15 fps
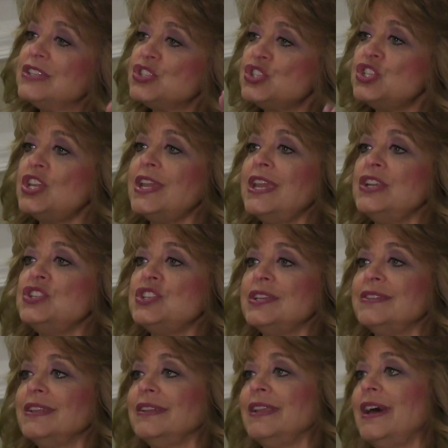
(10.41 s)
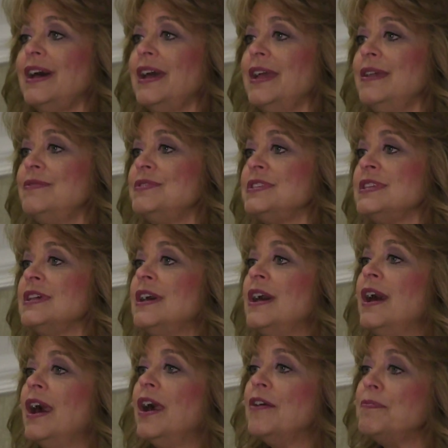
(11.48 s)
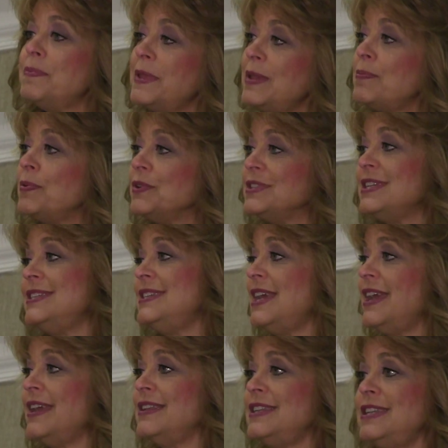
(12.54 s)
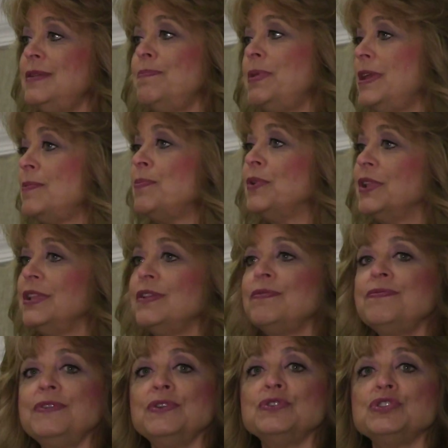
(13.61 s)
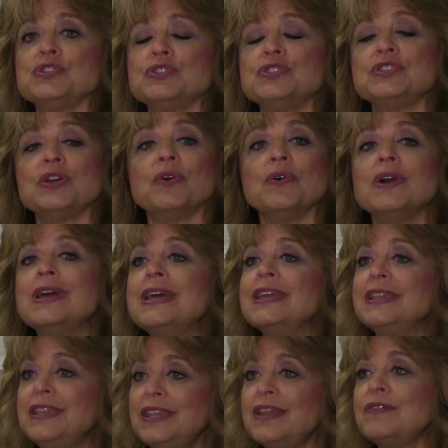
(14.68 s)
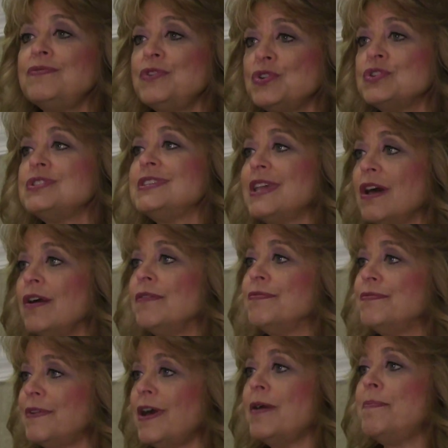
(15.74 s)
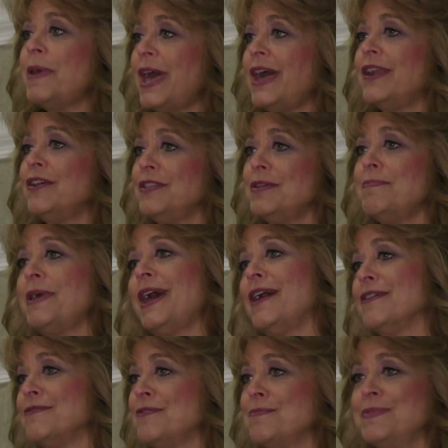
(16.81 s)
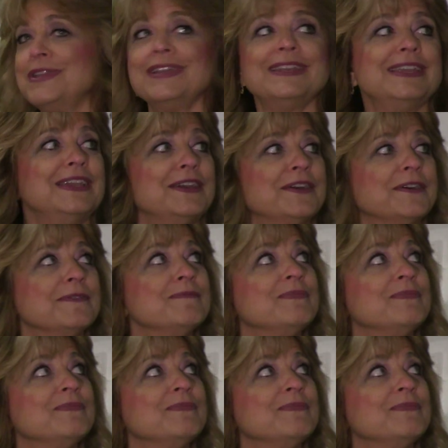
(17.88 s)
is changing the lives of people today and people in the future. So give yourself a pat on the back for being here.